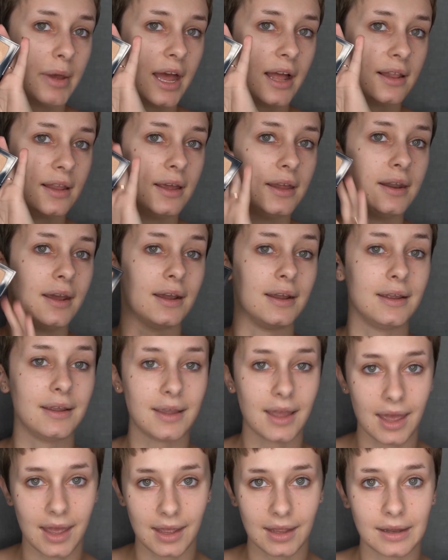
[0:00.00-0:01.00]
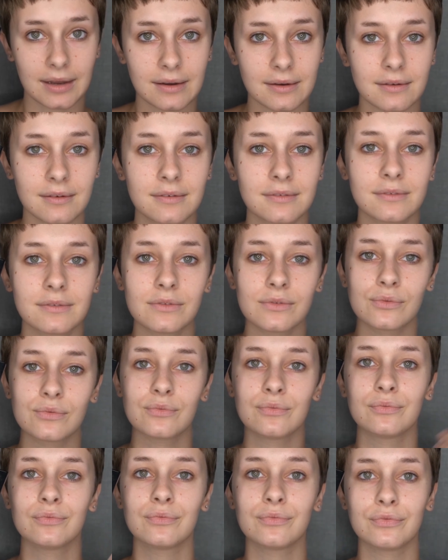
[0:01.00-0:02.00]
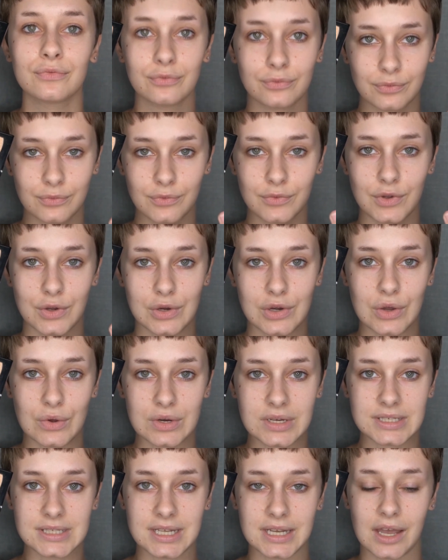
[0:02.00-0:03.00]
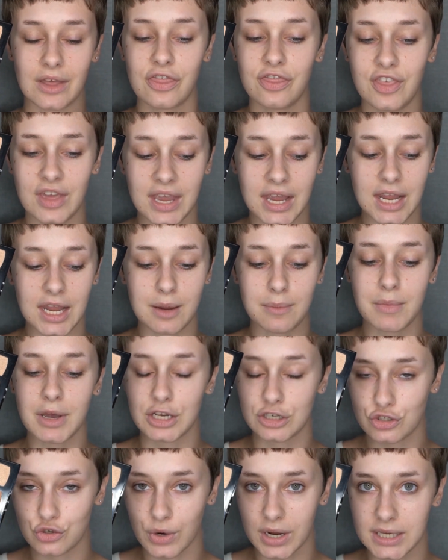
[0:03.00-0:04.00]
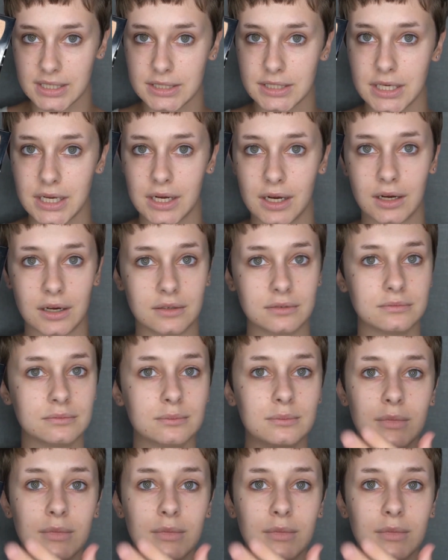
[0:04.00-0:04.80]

palette. Again, you're noticing a theme, a trend here.